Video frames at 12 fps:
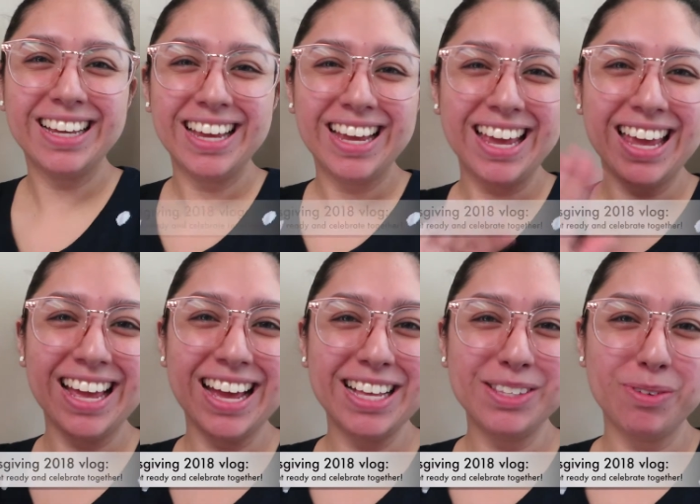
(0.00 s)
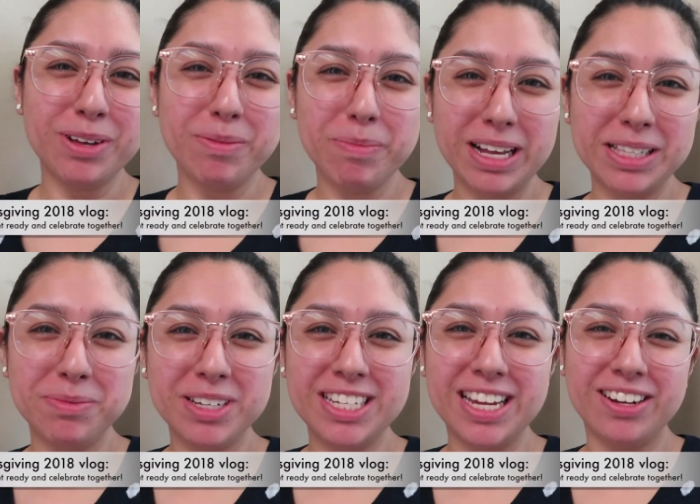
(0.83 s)
Hey guys, welcome back to
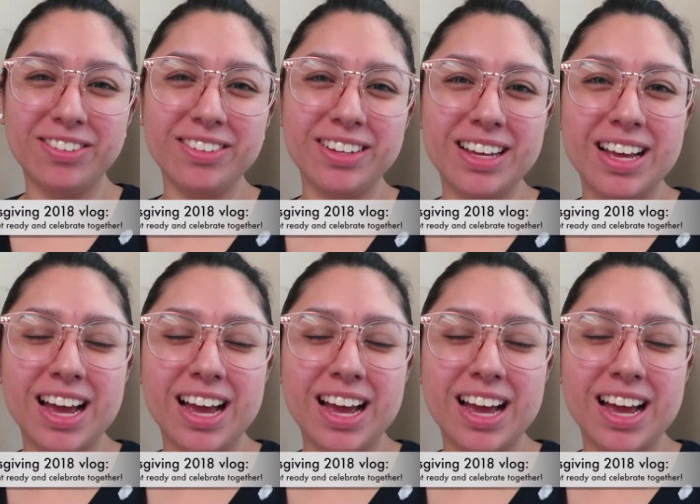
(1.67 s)
my channel.